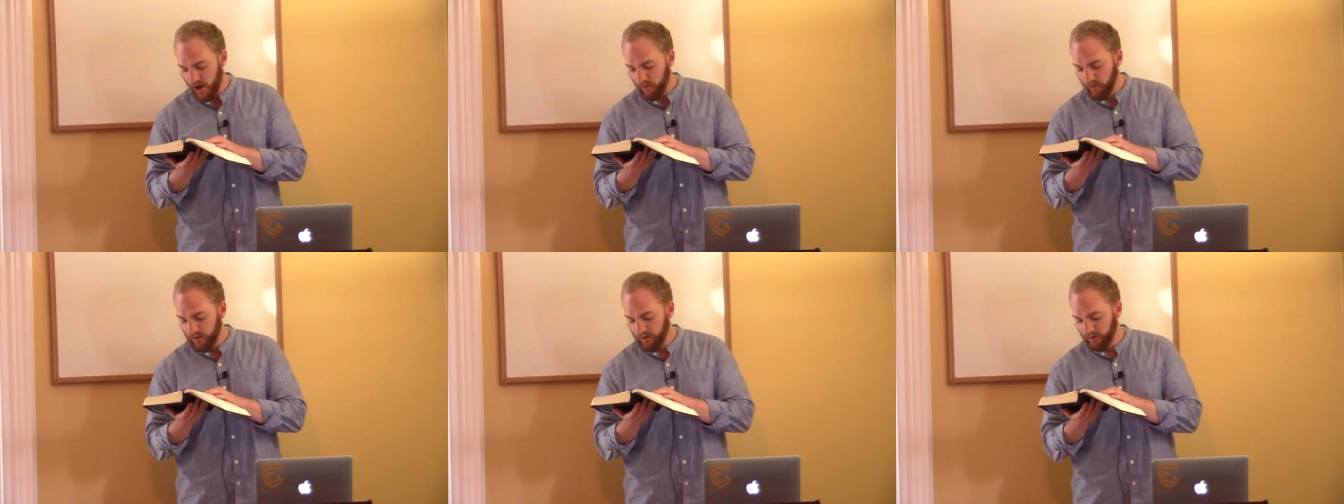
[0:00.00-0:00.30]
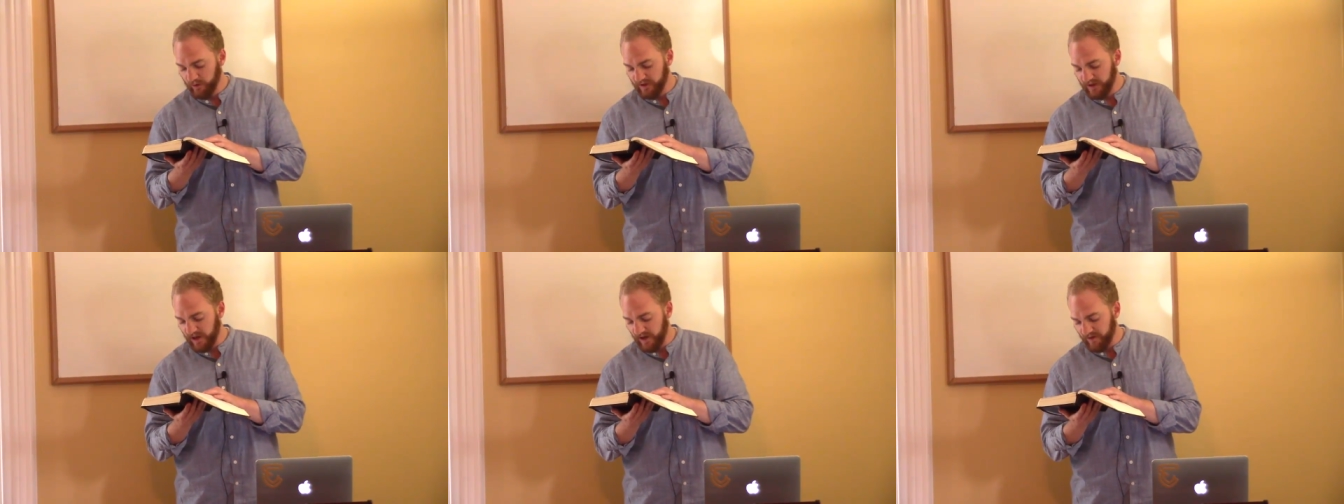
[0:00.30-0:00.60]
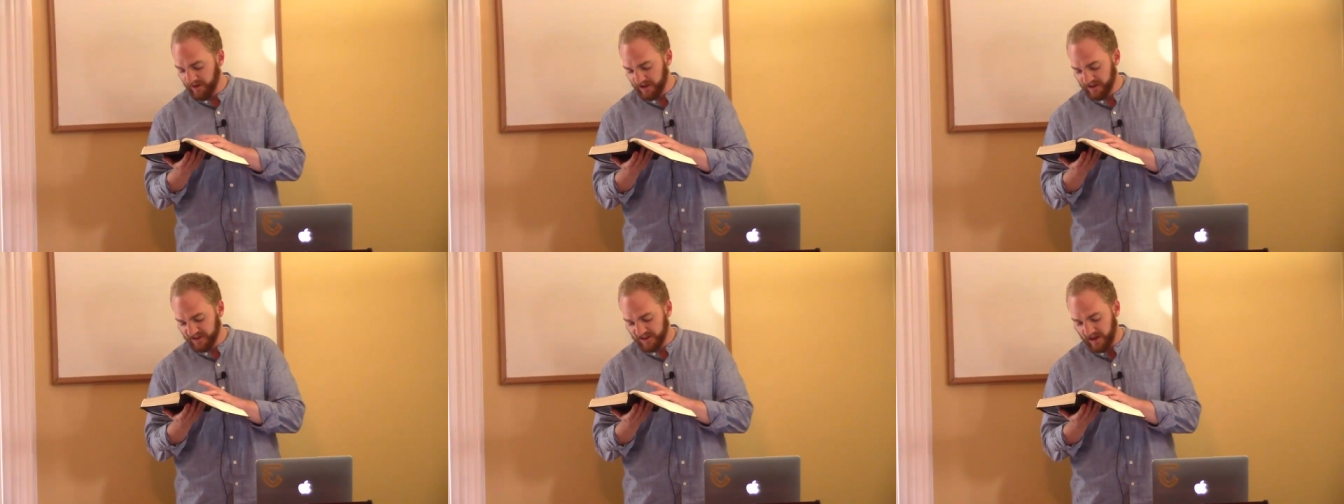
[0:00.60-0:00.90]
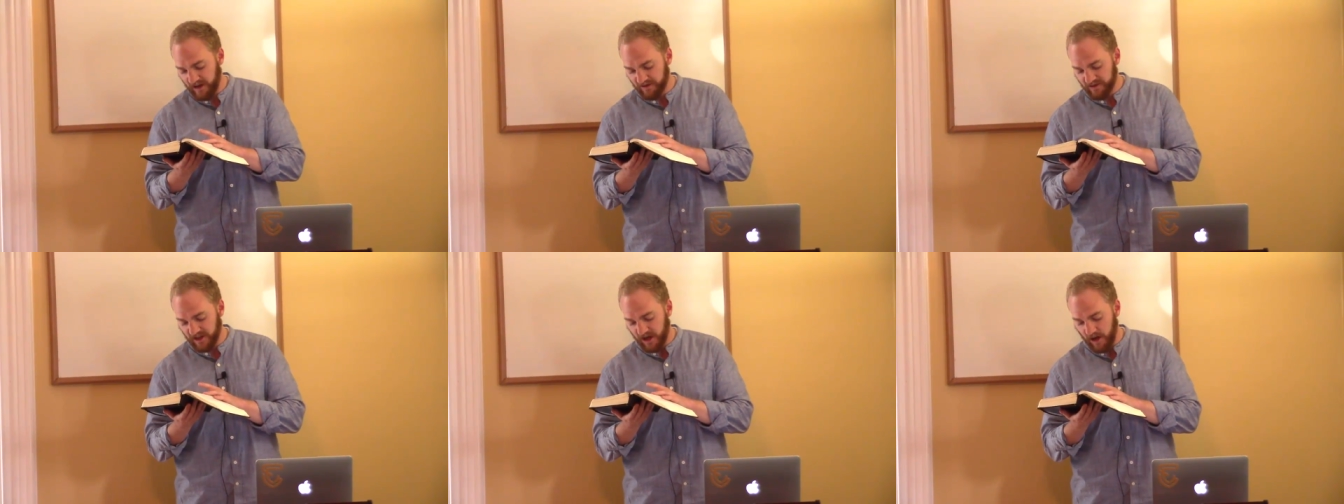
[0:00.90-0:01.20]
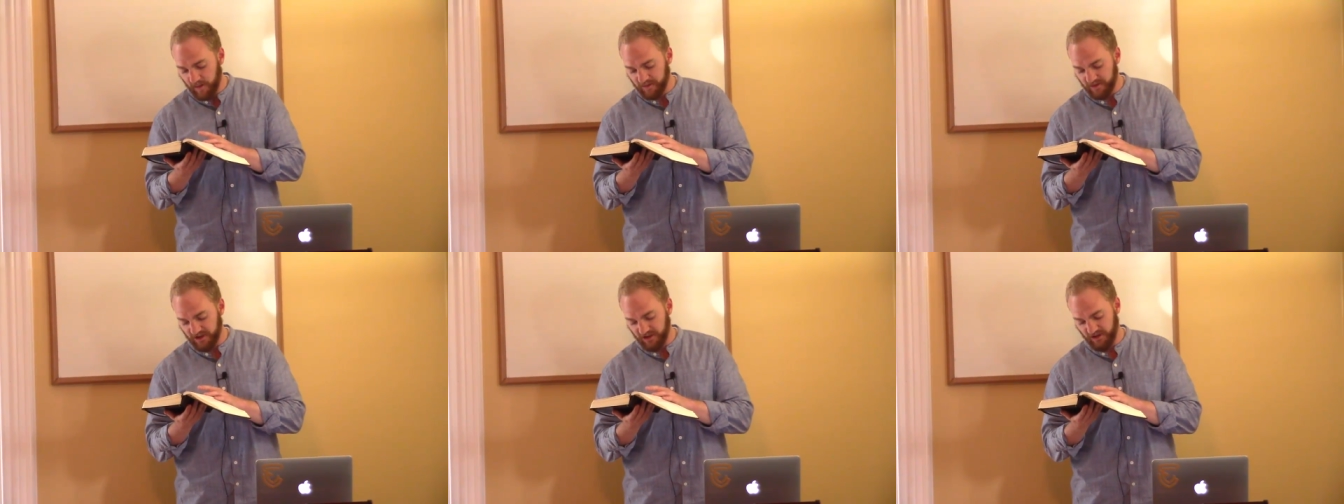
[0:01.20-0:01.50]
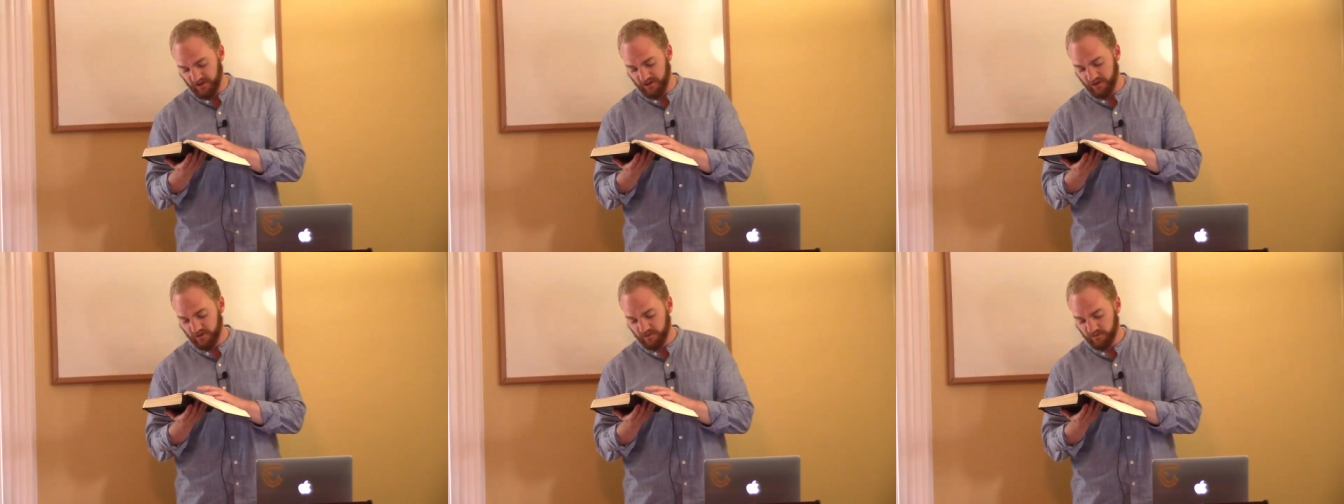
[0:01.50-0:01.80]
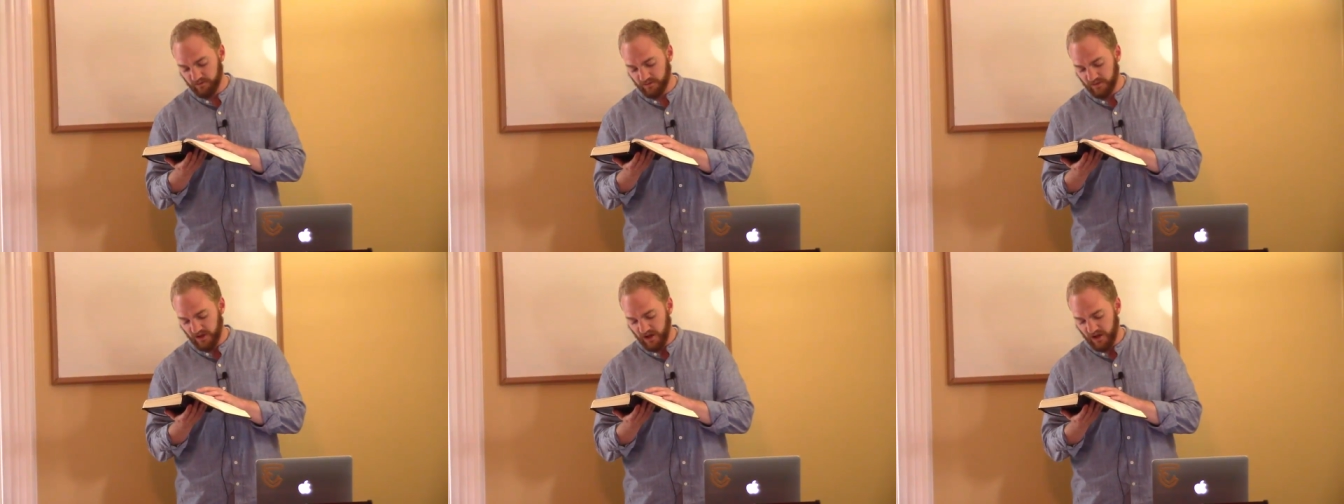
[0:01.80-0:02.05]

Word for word: we will give ourselves up to you,